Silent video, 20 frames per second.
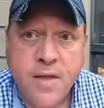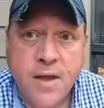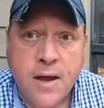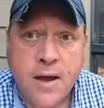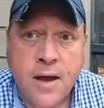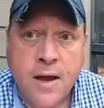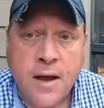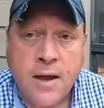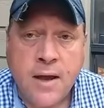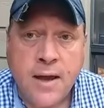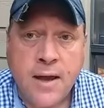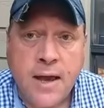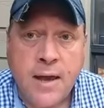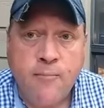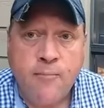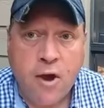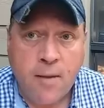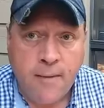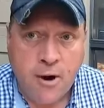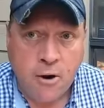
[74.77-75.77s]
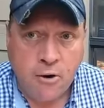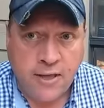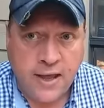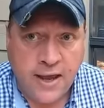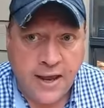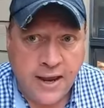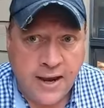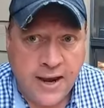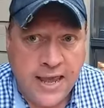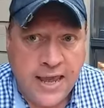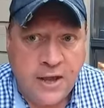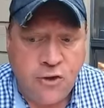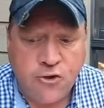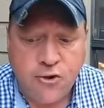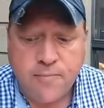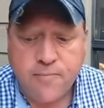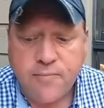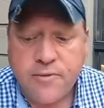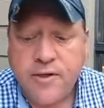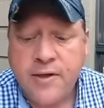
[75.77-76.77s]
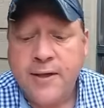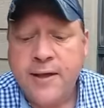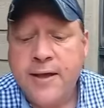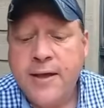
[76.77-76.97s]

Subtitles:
AD, primarily in Egypt.